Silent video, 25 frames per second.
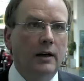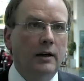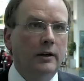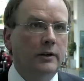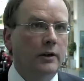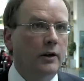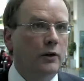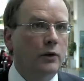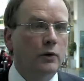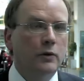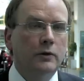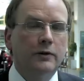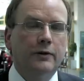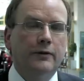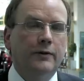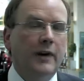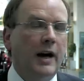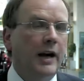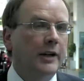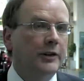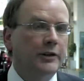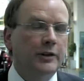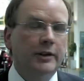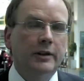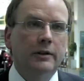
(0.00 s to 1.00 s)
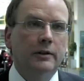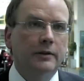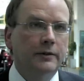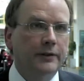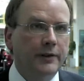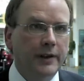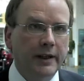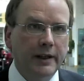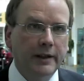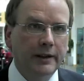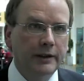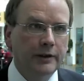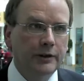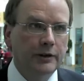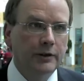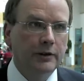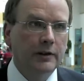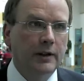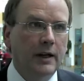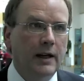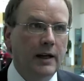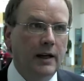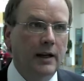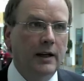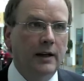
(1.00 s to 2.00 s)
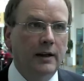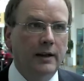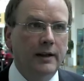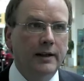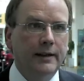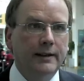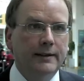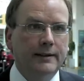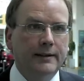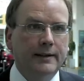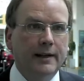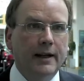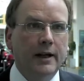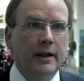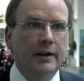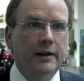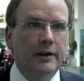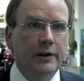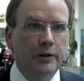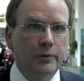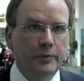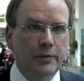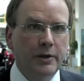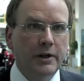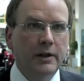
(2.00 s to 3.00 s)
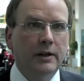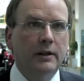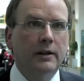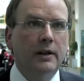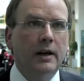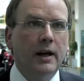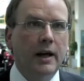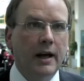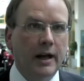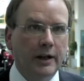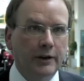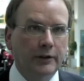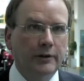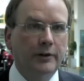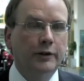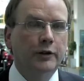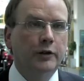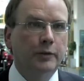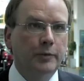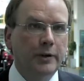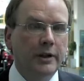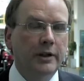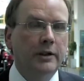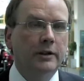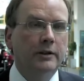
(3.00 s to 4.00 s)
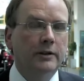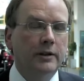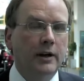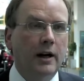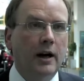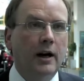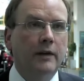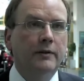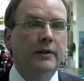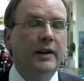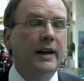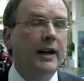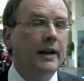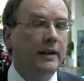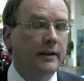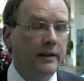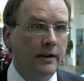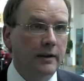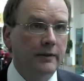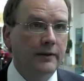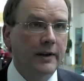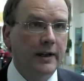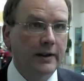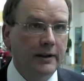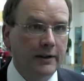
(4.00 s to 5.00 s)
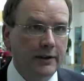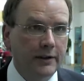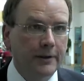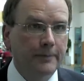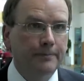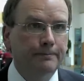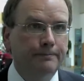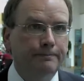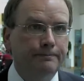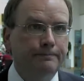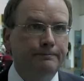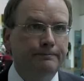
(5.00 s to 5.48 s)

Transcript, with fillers: and a whole facet of things that uh, he would be an excellent speaker to have at any event.